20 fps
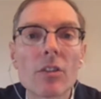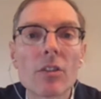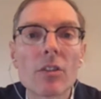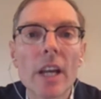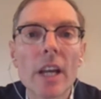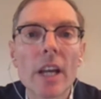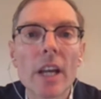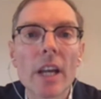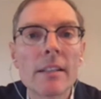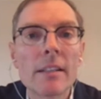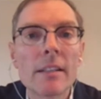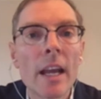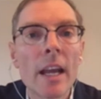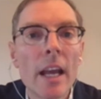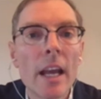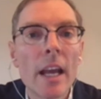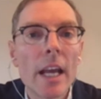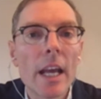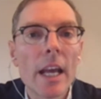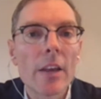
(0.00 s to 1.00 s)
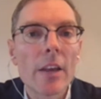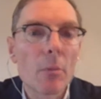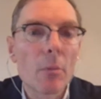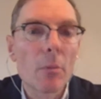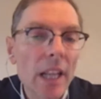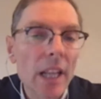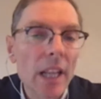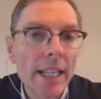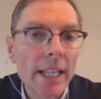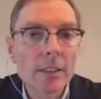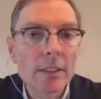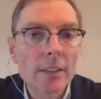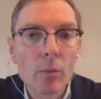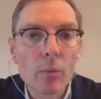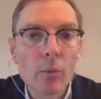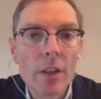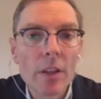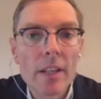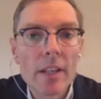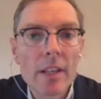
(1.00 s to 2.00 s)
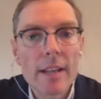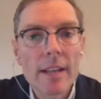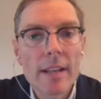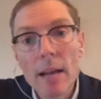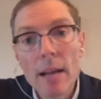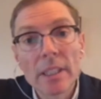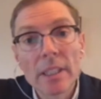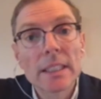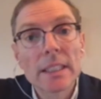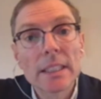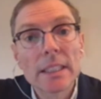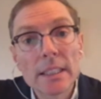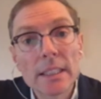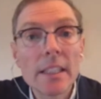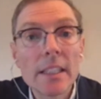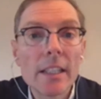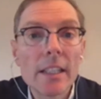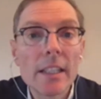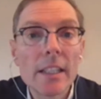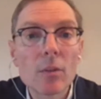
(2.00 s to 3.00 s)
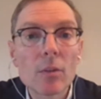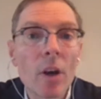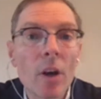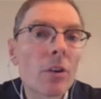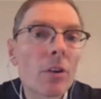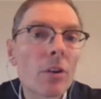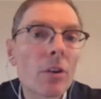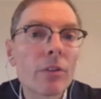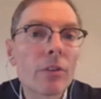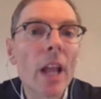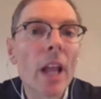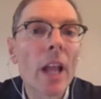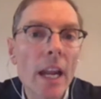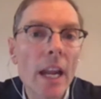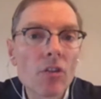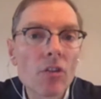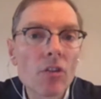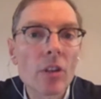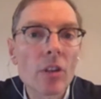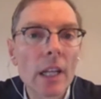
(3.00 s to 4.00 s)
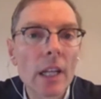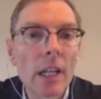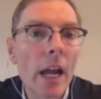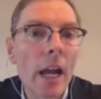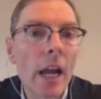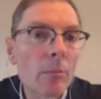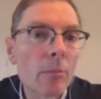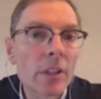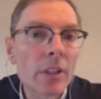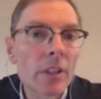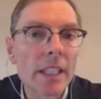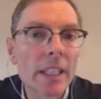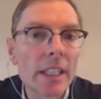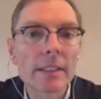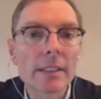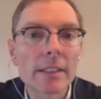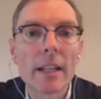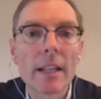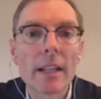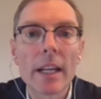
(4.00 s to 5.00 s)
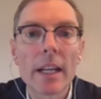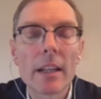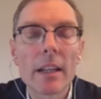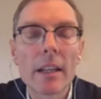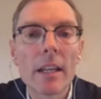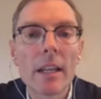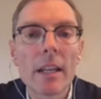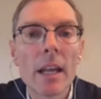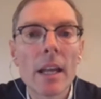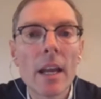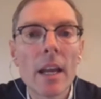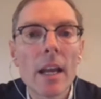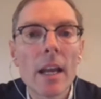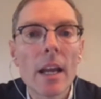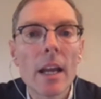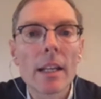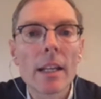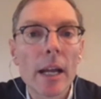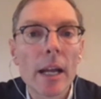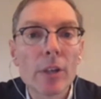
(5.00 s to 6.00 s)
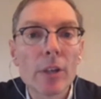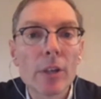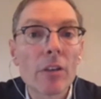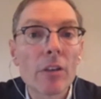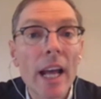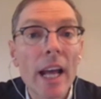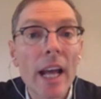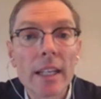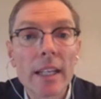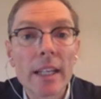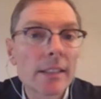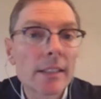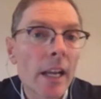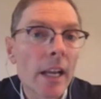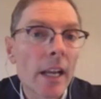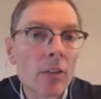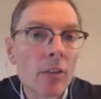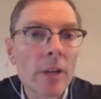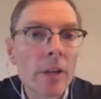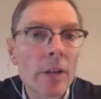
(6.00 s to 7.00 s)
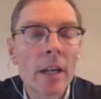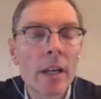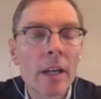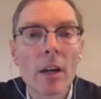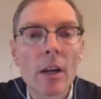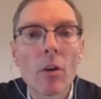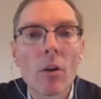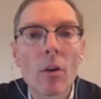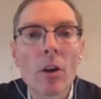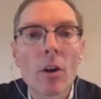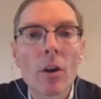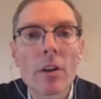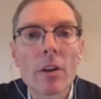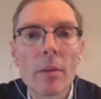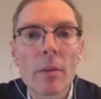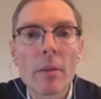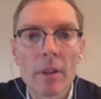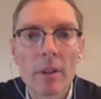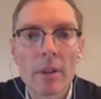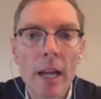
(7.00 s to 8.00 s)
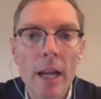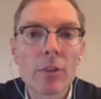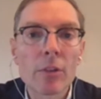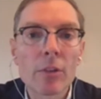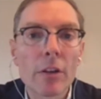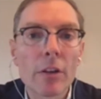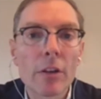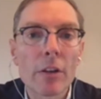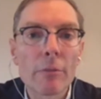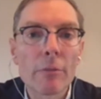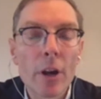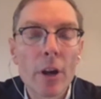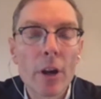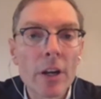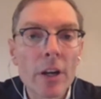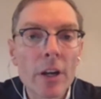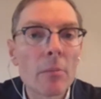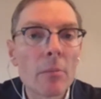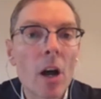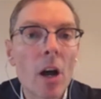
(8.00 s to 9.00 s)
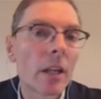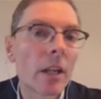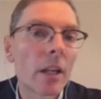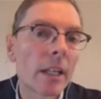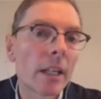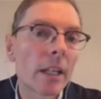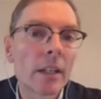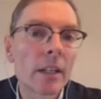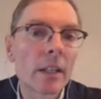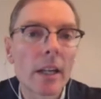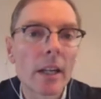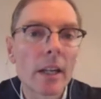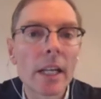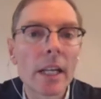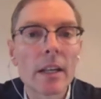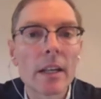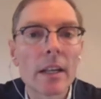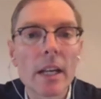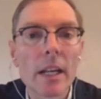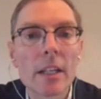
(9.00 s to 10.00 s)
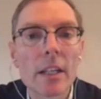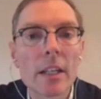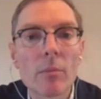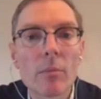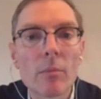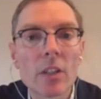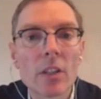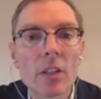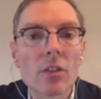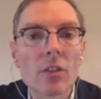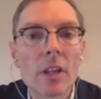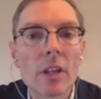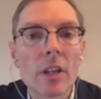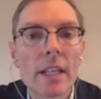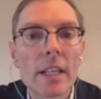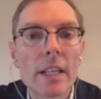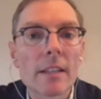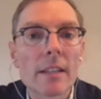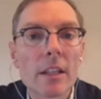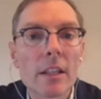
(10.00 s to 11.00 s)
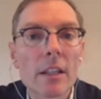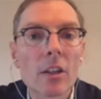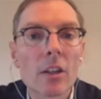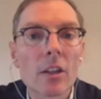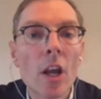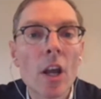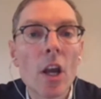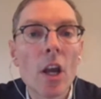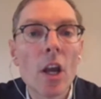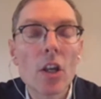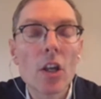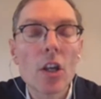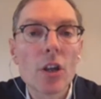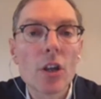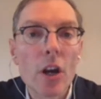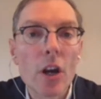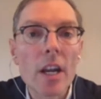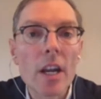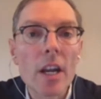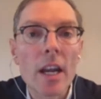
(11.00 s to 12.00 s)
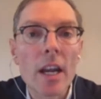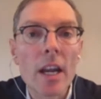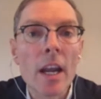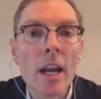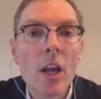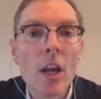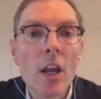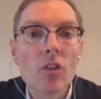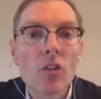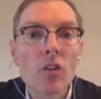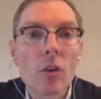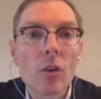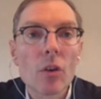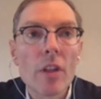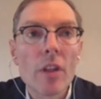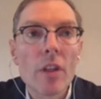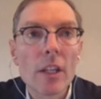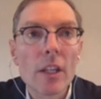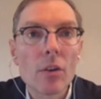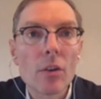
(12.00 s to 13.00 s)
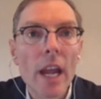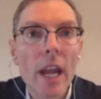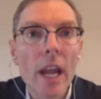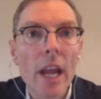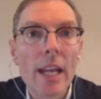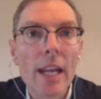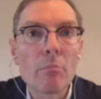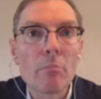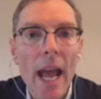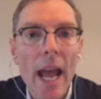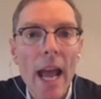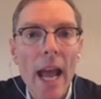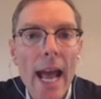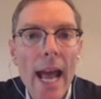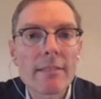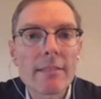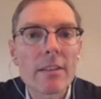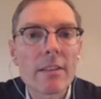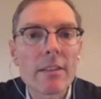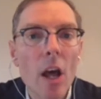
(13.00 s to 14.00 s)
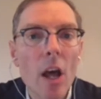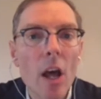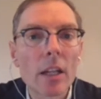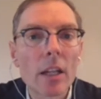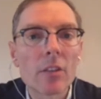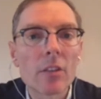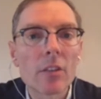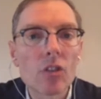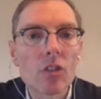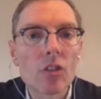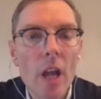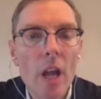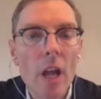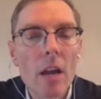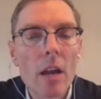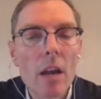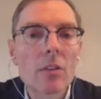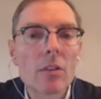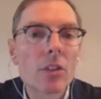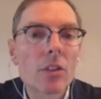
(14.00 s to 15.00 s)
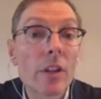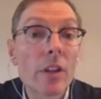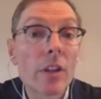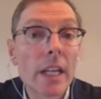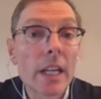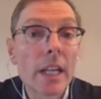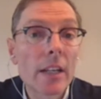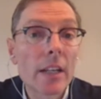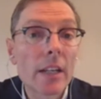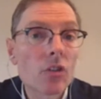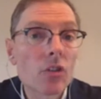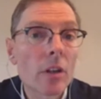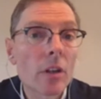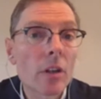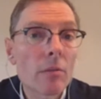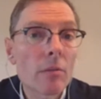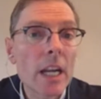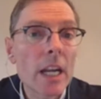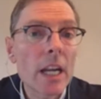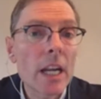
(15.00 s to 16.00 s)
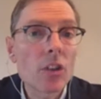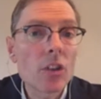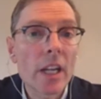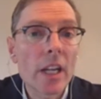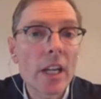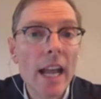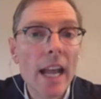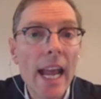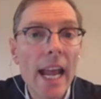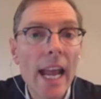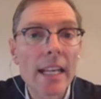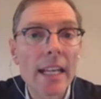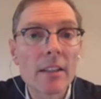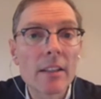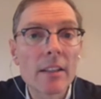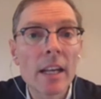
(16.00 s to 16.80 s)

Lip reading: And the place where this happens is in these wonderful ancient libraries, like the Library of Alexandria or the Library of Pergamon in what's today southern Turkey, so that you can pass knowledge down to the next generation and